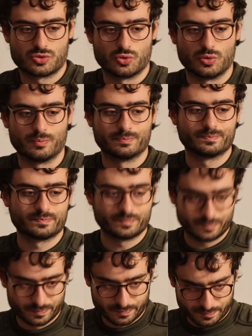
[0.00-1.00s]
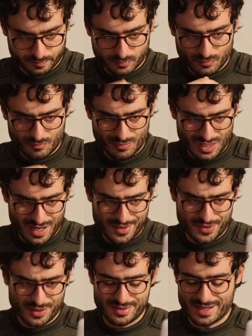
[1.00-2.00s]
So I
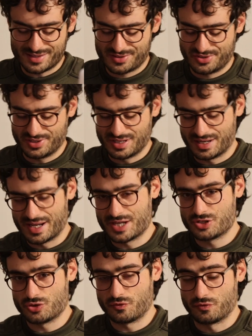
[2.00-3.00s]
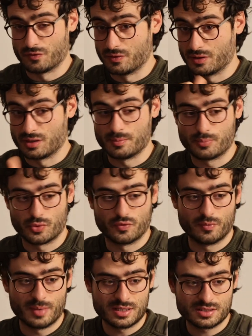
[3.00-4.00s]
think there's still an edge of
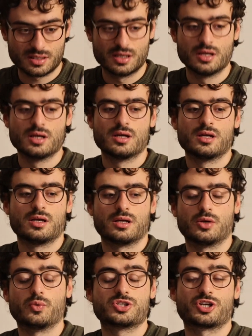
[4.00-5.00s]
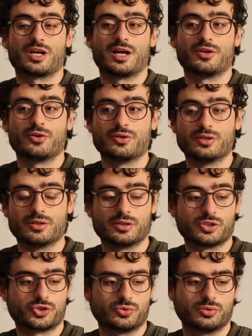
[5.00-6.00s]
improvement in which
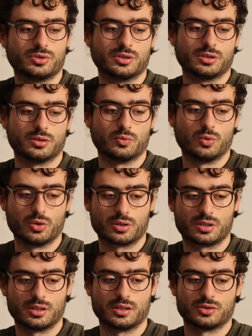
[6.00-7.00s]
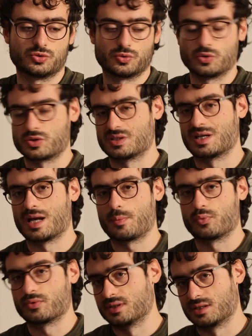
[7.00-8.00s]
Canon should work to close the
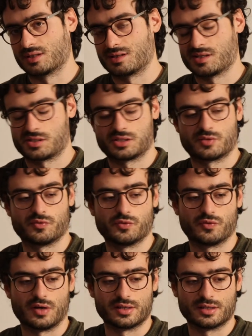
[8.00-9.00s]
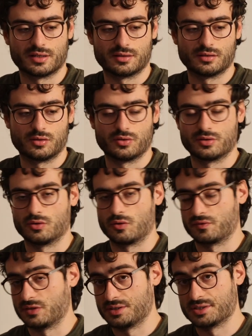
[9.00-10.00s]
gap with the classic viewfinder
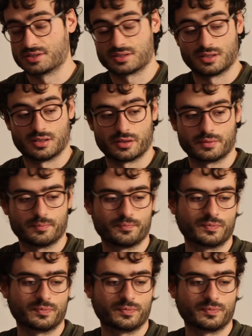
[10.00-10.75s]
of the DSLR.